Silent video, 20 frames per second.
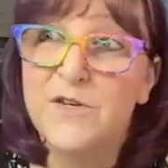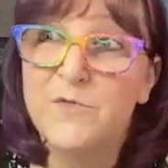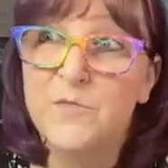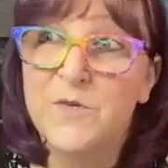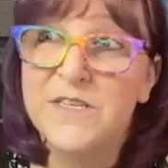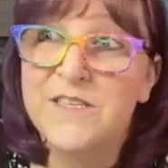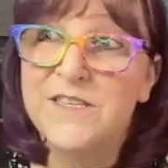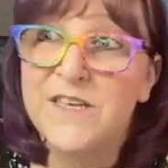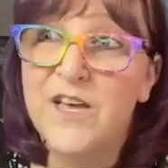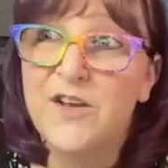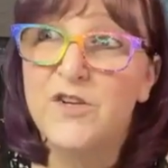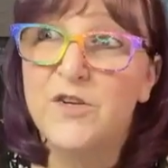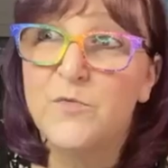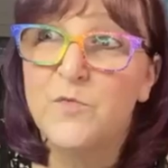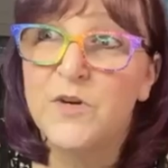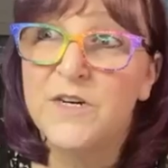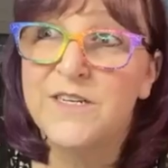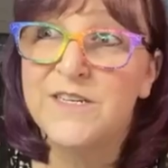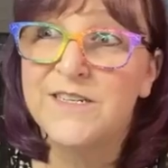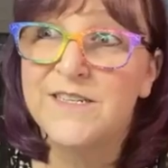Didn't we
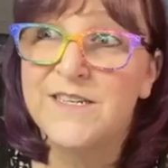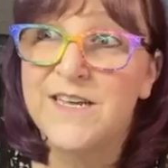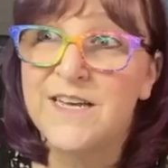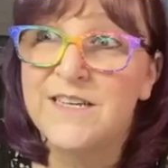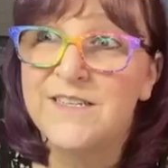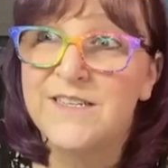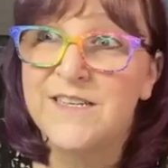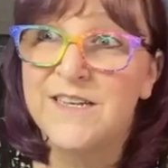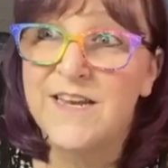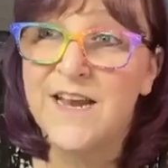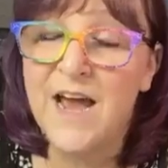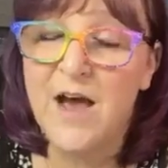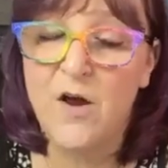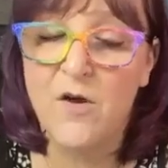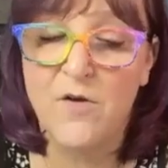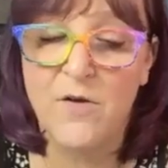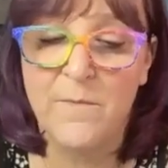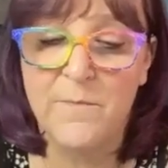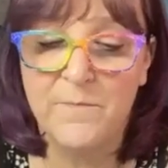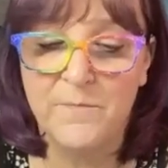send you one to test it
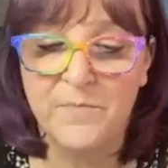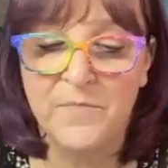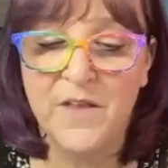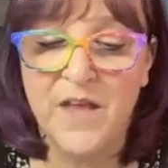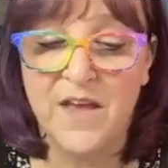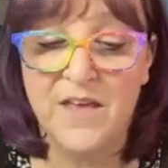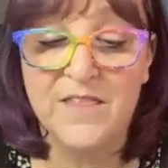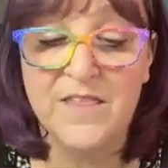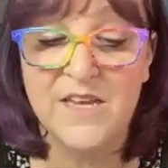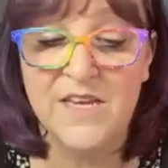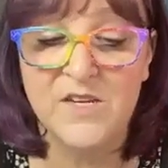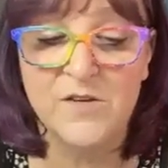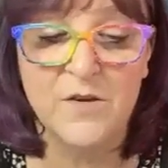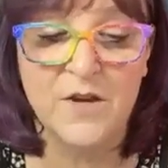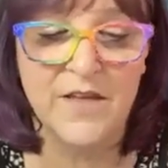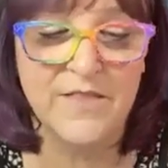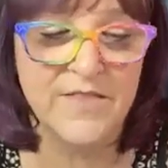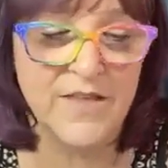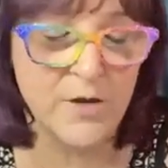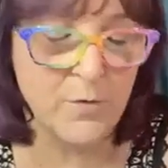out? I
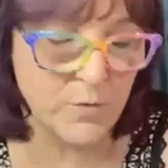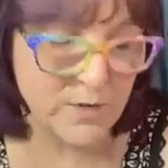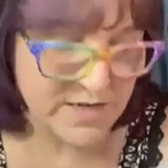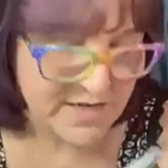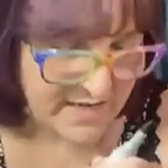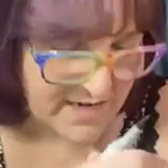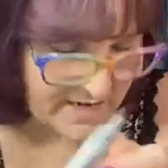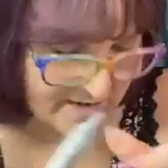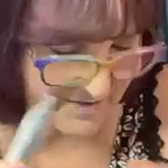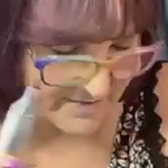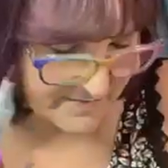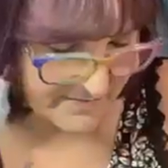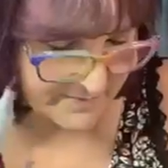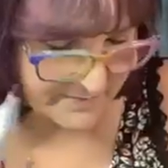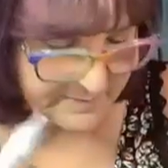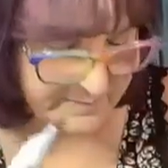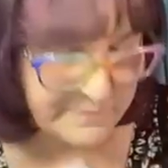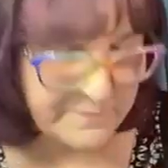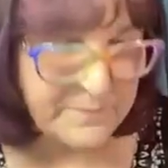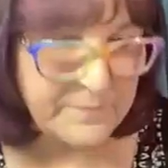think we
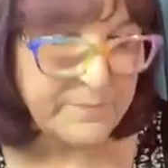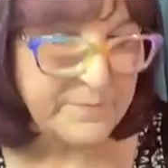did.